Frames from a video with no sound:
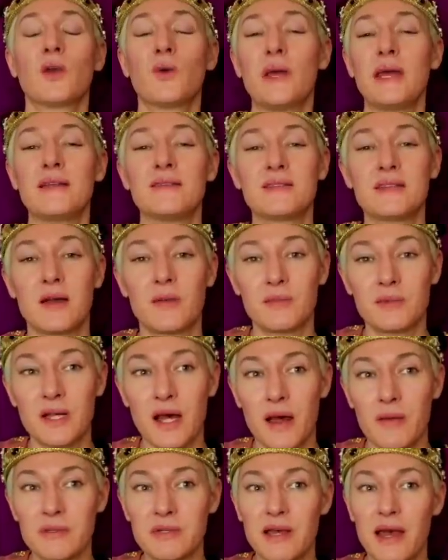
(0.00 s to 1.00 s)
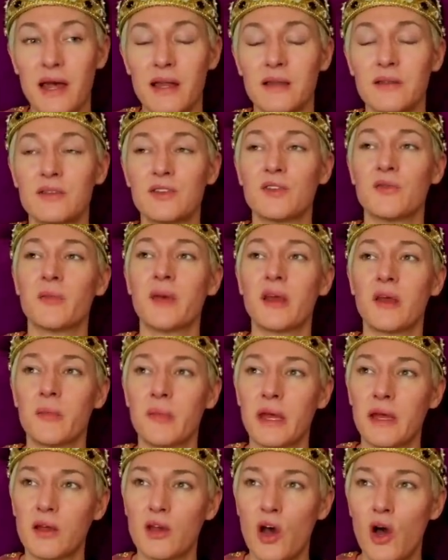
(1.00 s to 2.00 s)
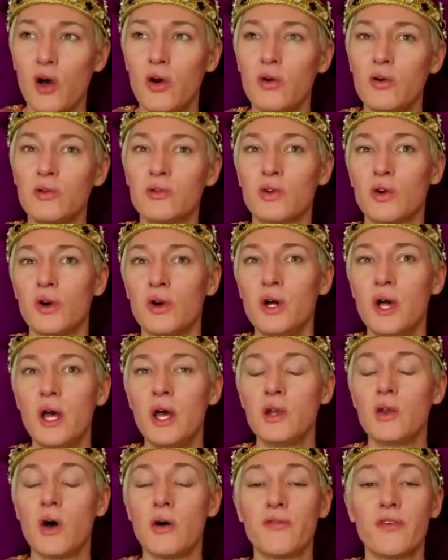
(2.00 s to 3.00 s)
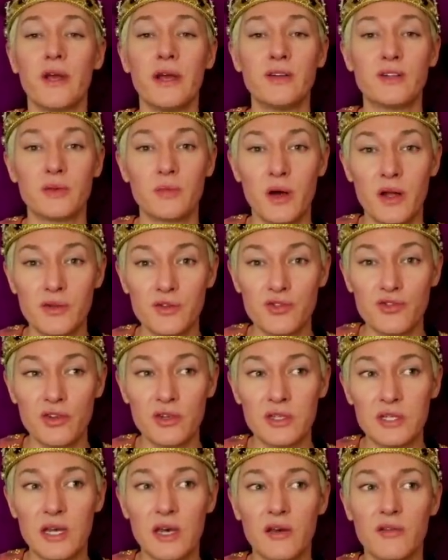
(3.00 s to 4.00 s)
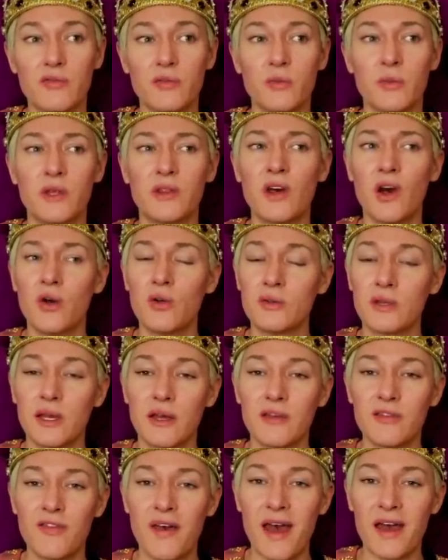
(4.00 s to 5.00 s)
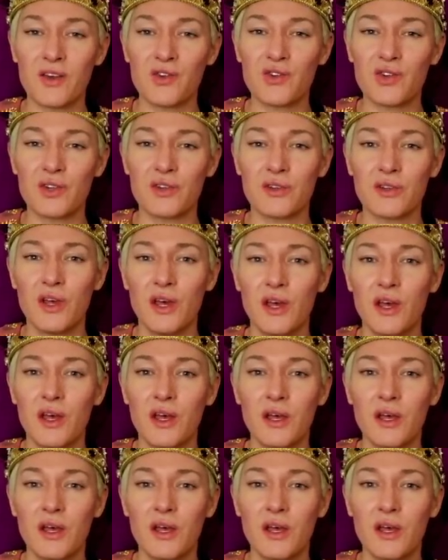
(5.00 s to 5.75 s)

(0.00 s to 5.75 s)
the Queen sometimes gets of being a bit cold or not very demonstrative, withholding affection,